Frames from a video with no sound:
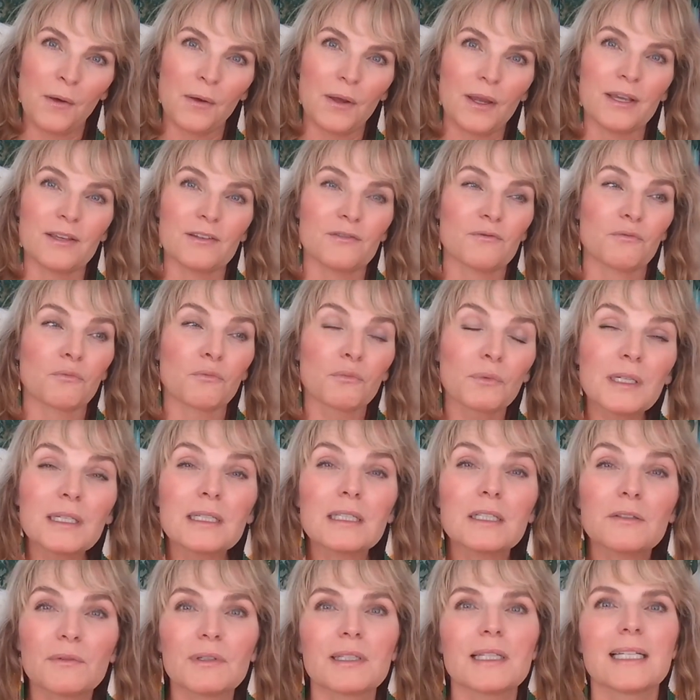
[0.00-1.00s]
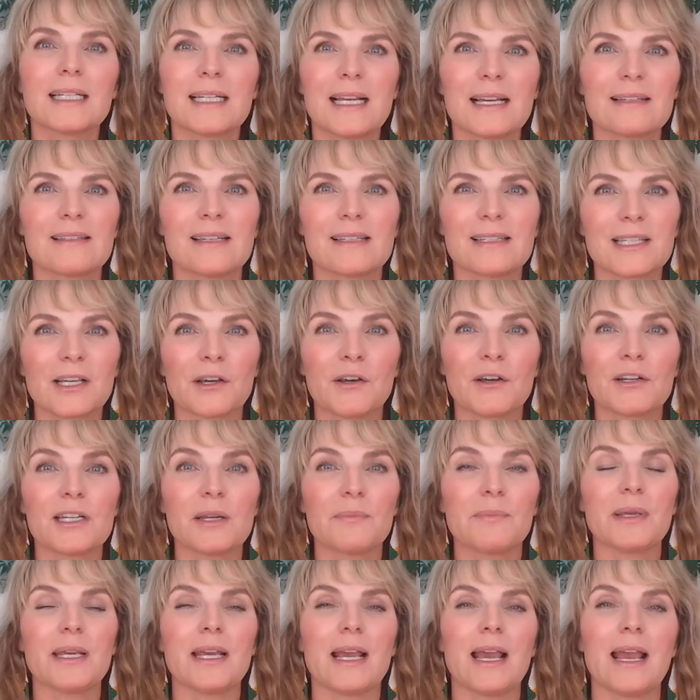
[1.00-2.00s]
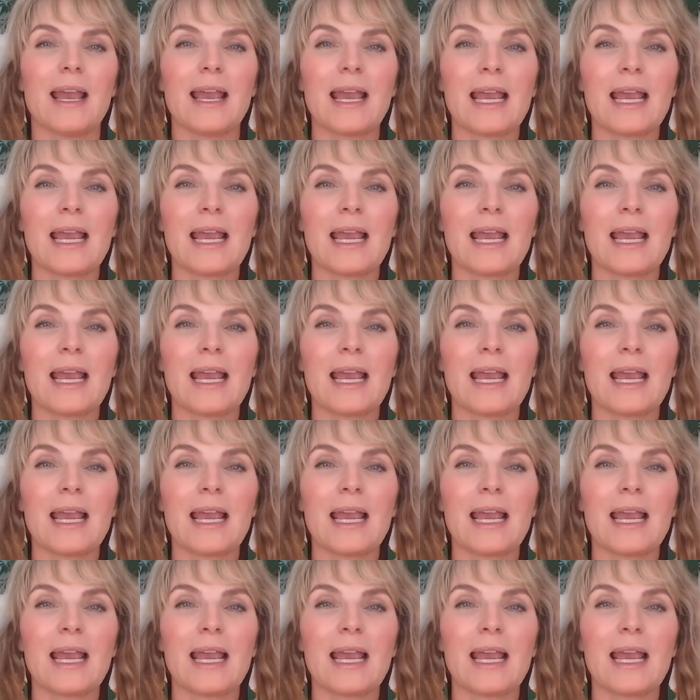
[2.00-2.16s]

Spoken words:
is really, really necessary to be